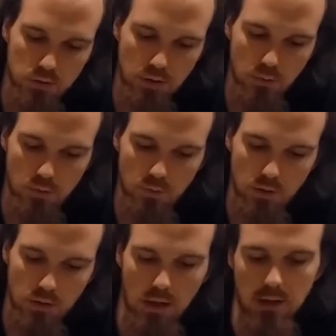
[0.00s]
wish they would have
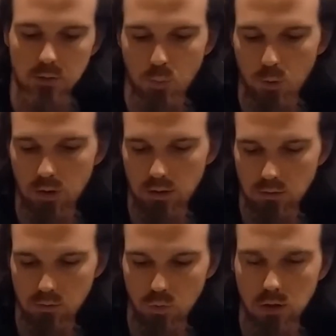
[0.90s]
done is put
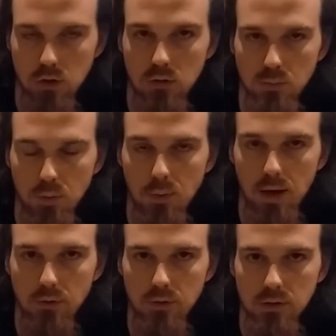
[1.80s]
rechargeable
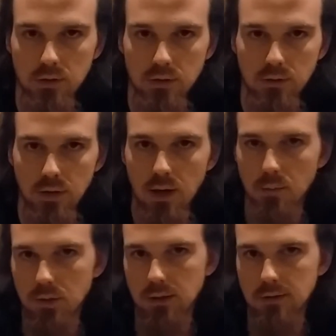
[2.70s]
batteries in here,
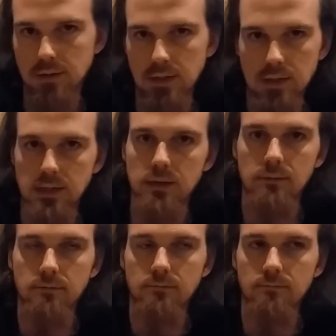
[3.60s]
because the